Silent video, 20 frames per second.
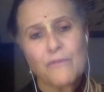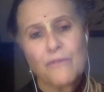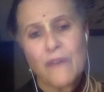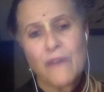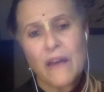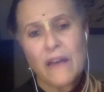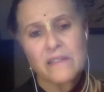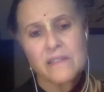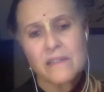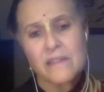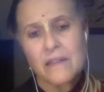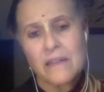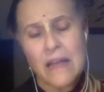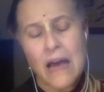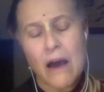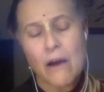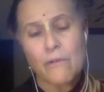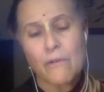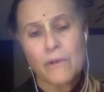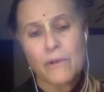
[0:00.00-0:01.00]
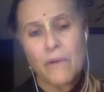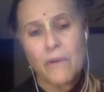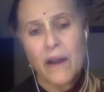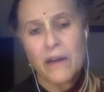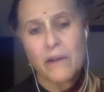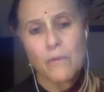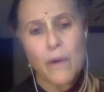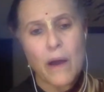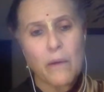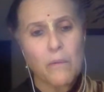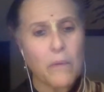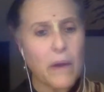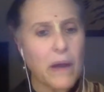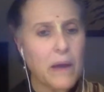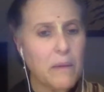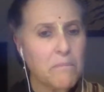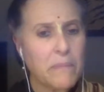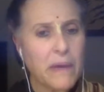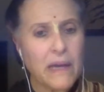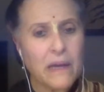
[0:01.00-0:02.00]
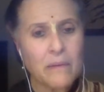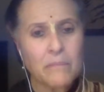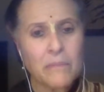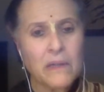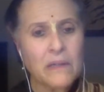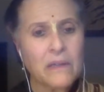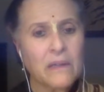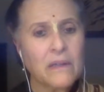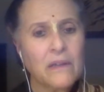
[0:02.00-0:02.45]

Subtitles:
fast and now and right away, wham, bam,